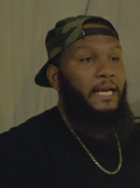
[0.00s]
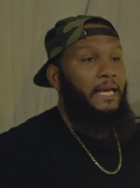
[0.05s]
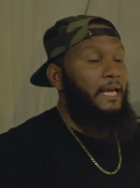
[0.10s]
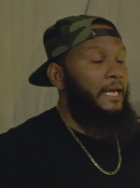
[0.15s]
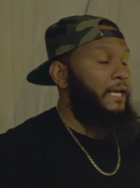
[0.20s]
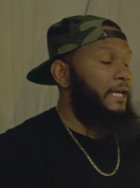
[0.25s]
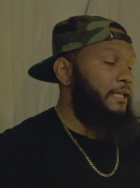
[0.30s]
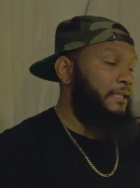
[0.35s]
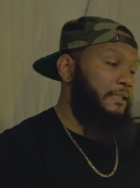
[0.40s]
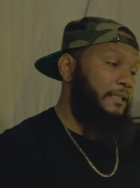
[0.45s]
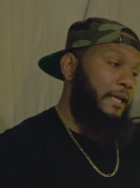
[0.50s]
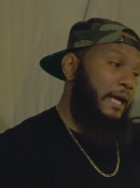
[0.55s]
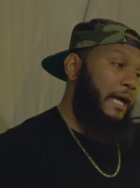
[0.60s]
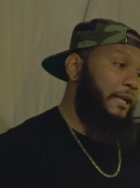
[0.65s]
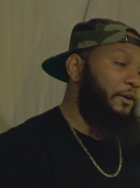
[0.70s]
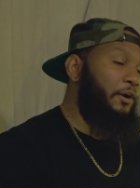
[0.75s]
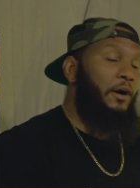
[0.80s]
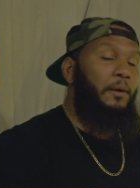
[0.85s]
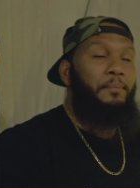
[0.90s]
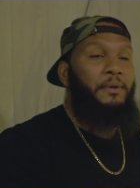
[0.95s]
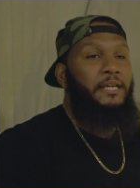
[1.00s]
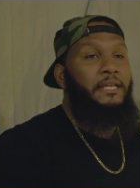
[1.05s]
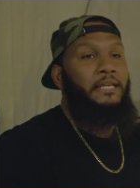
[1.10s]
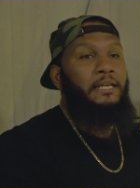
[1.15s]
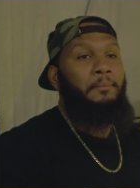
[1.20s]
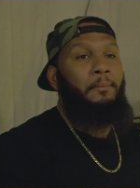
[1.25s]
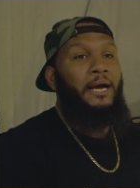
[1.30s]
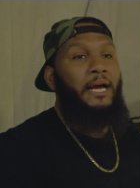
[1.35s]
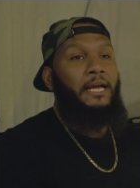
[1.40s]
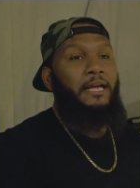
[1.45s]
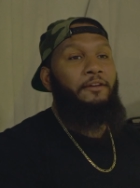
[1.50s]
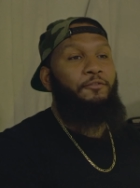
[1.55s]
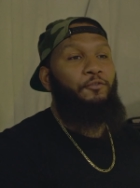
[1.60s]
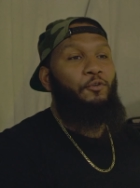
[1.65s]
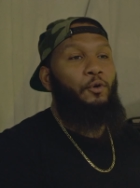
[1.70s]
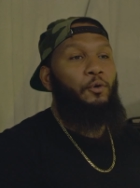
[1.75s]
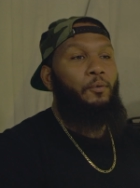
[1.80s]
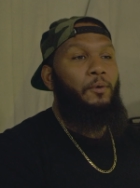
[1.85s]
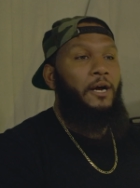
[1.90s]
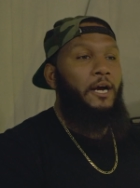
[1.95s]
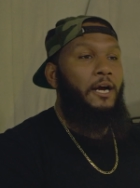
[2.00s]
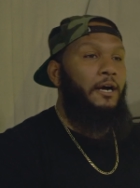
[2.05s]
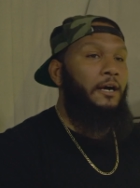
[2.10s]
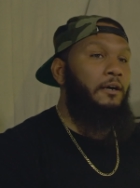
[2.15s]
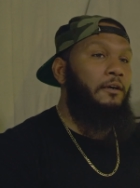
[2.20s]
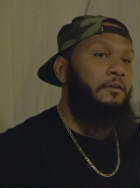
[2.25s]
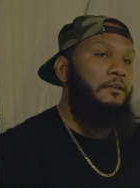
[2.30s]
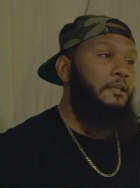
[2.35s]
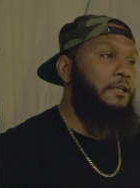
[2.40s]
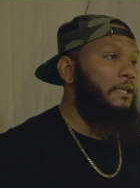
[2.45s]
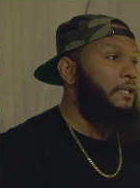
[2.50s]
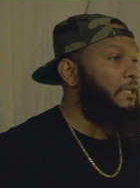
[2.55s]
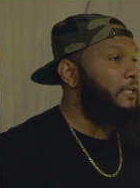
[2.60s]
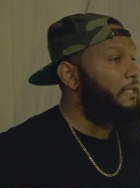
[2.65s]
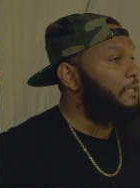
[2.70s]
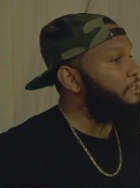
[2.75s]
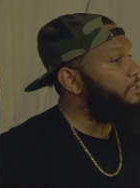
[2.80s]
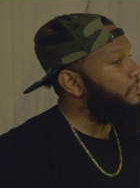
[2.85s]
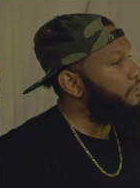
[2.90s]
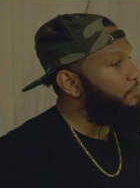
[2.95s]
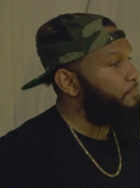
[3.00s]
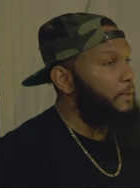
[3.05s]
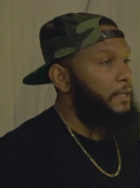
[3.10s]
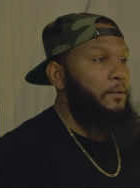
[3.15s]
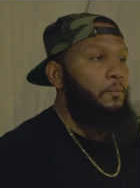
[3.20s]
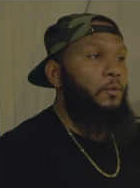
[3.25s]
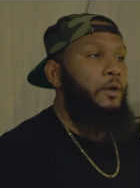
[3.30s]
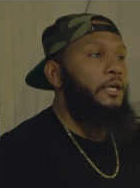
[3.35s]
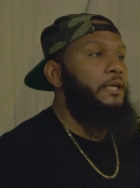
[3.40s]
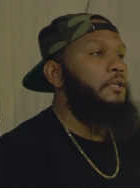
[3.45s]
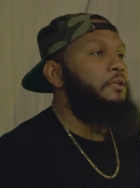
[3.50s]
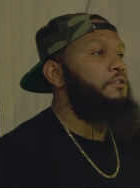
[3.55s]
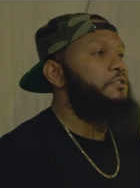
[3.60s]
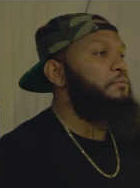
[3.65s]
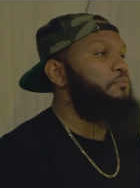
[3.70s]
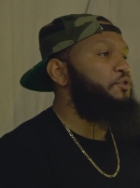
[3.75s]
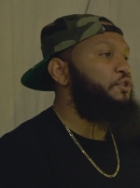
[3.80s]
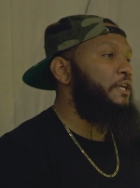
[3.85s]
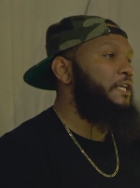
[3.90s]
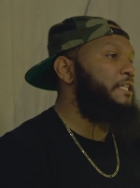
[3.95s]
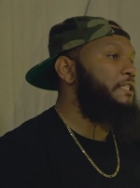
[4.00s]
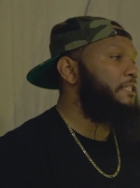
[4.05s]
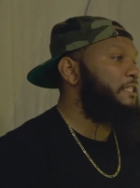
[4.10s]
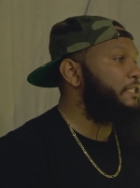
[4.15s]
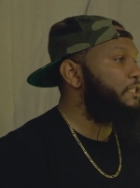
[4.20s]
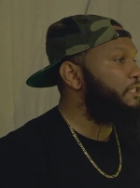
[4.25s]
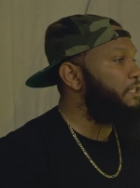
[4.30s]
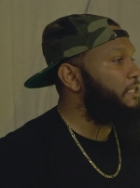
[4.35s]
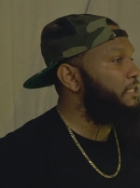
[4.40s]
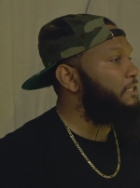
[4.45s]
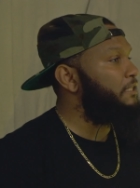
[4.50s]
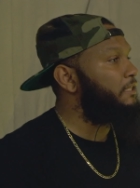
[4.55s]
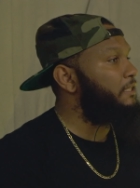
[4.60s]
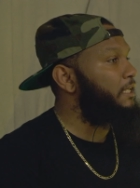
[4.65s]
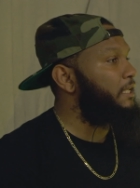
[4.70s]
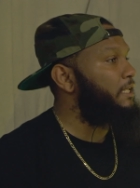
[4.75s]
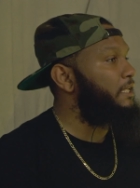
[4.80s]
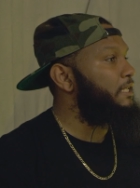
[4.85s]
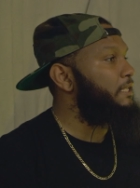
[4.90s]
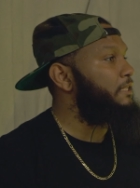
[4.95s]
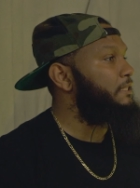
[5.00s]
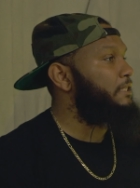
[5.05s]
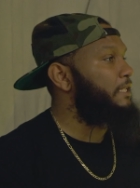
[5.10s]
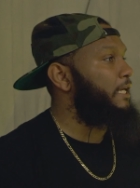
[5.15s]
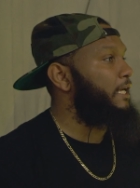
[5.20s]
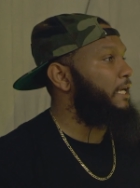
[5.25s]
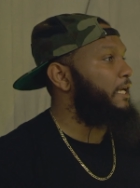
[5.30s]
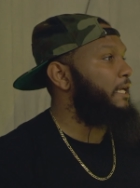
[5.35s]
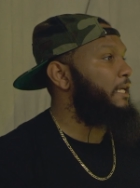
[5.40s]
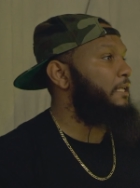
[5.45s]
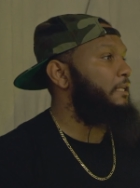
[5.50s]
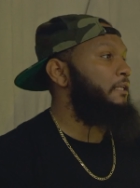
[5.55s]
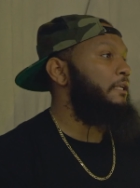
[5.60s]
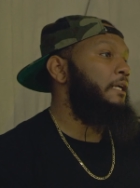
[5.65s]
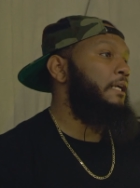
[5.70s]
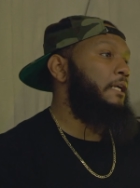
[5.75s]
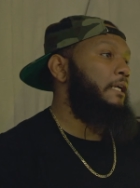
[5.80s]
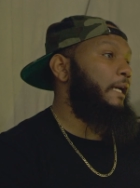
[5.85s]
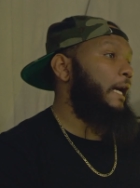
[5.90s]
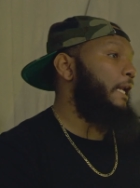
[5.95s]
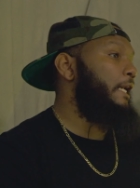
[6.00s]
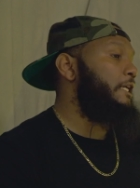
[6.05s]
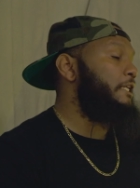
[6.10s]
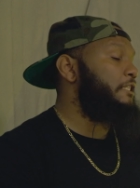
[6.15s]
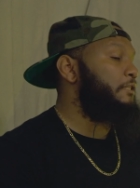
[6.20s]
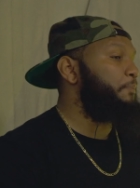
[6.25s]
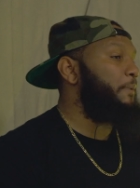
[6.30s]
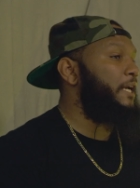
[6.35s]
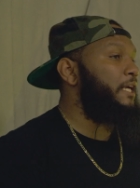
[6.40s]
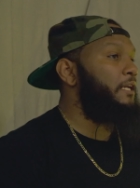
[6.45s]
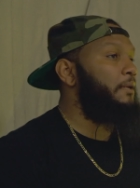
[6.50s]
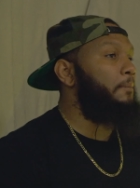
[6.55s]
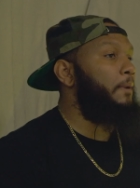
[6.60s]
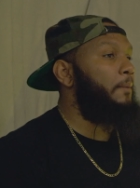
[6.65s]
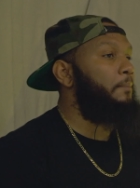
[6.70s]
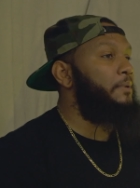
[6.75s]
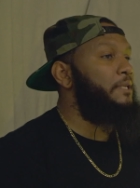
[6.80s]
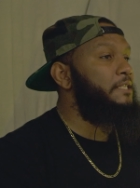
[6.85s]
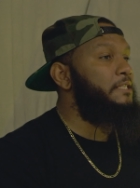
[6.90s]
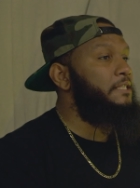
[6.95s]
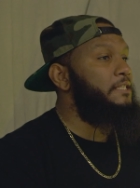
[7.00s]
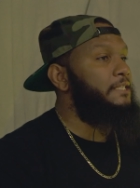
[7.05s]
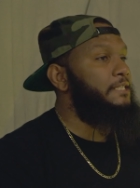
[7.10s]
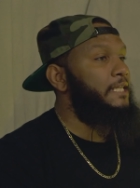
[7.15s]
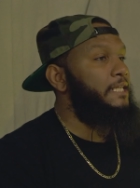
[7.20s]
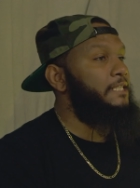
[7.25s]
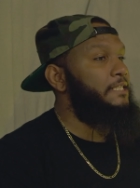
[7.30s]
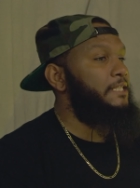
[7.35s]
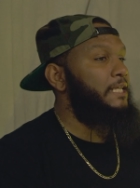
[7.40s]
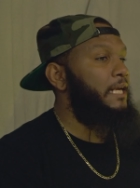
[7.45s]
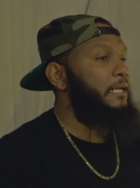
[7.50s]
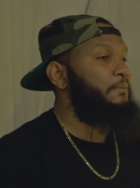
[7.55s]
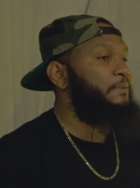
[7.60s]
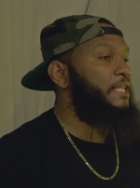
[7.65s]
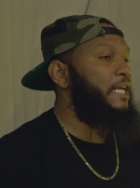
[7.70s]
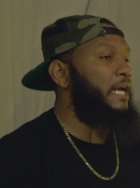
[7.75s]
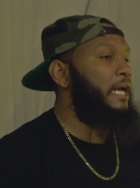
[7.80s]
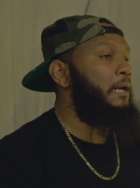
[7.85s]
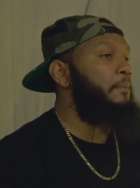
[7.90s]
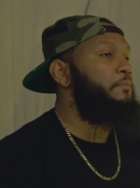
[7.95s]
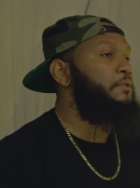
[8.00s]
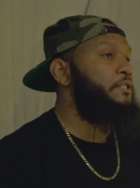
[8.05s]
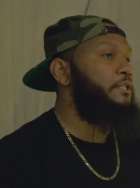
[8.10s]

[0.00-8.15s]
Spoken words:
And I know I've been MIA for a while, just been working on some transitioning things and kind of expanding my business at the same time.